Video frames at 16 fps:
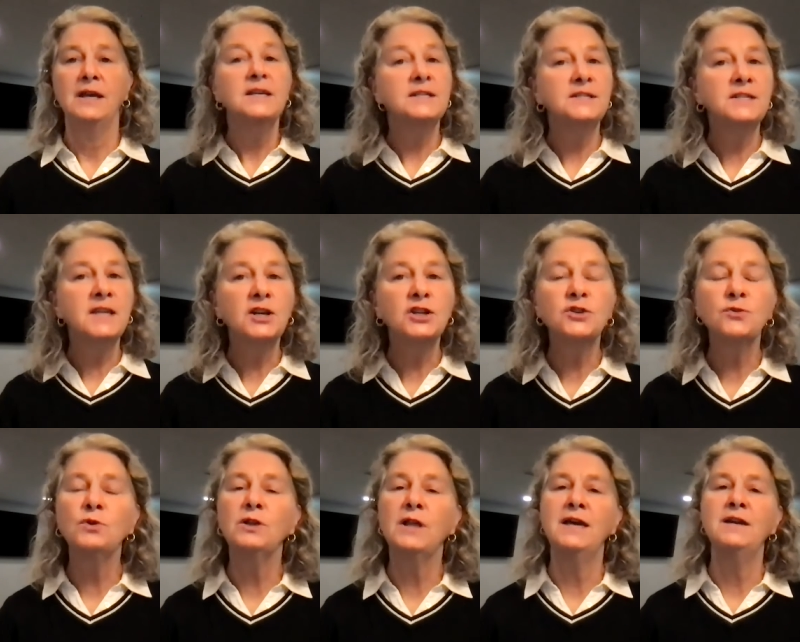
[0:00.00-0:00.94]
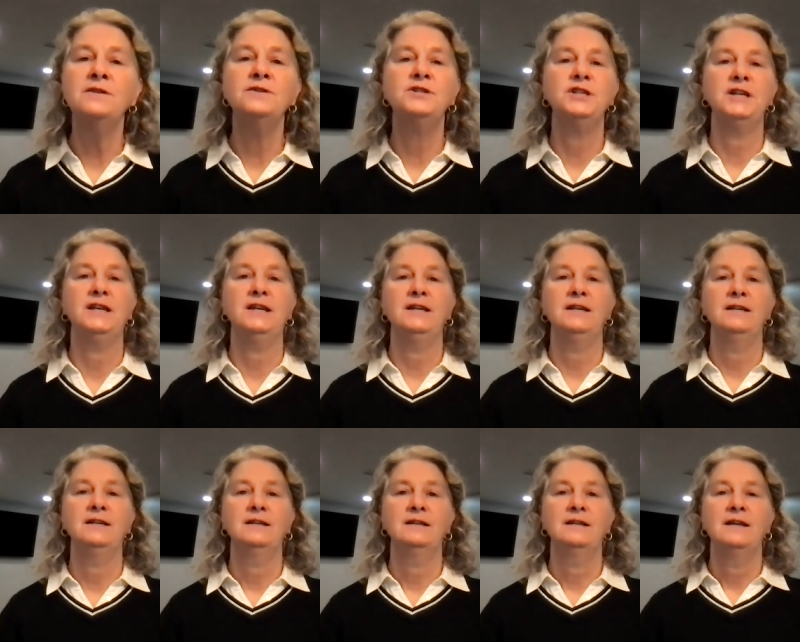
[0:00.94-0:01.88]
sexual energy,
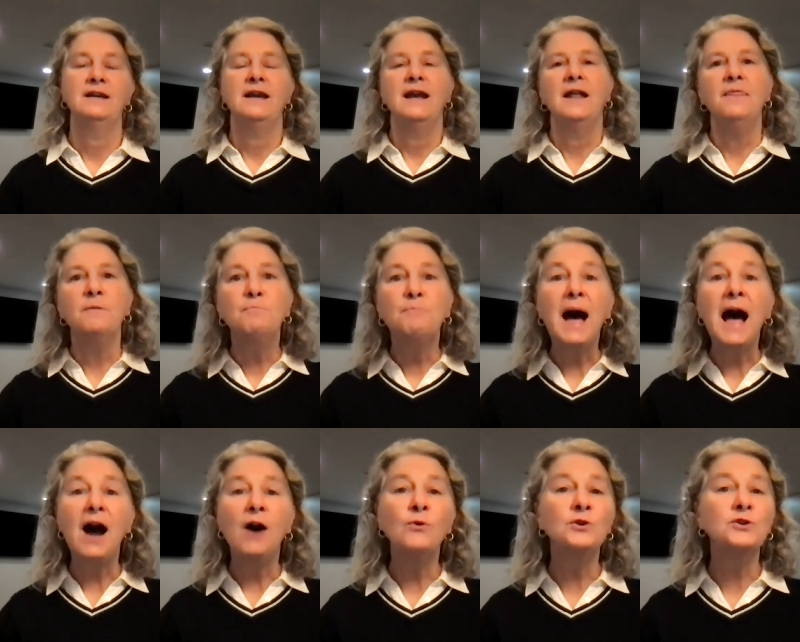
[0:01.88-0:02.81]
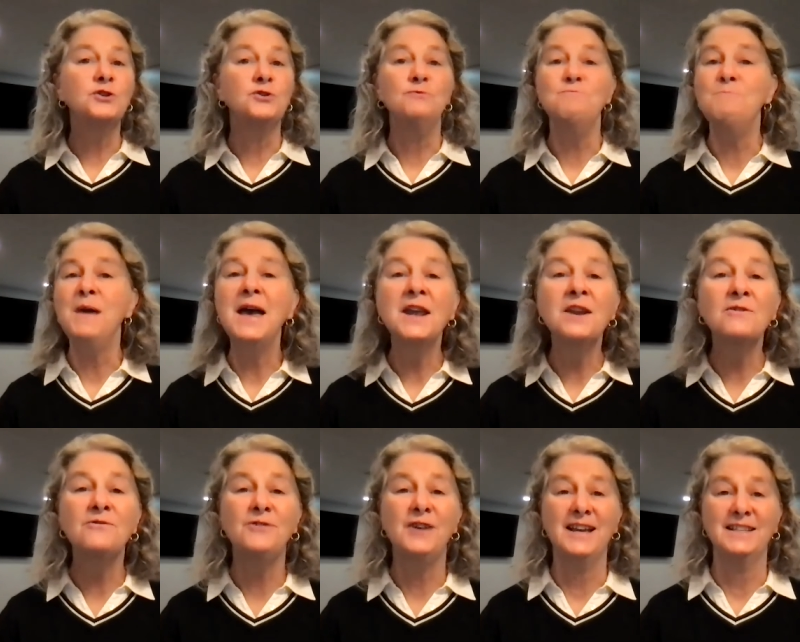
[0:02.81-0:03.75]
and the power to
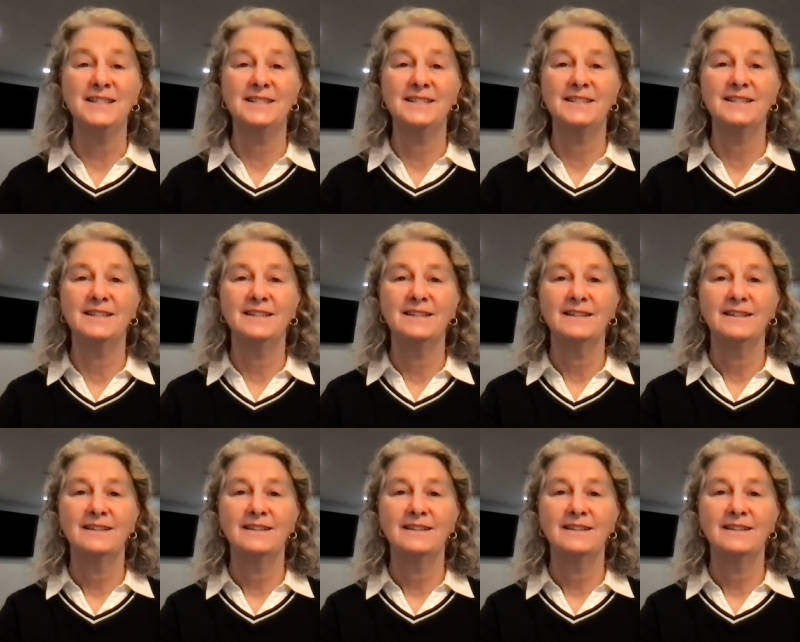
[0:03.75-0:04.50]
manifest.